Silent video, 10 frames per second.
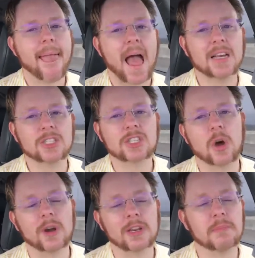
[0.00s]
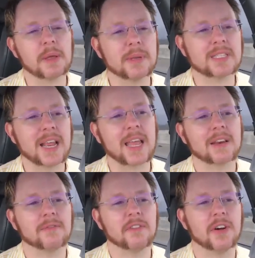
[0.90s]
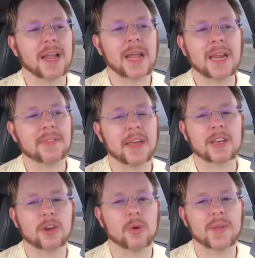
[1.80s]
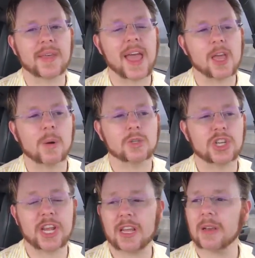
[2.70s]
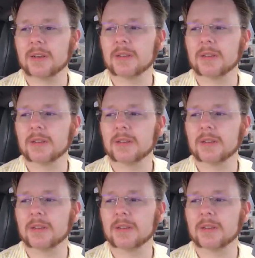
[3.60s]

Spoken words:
I just don't want it to be mistaken for anything to do with AOG.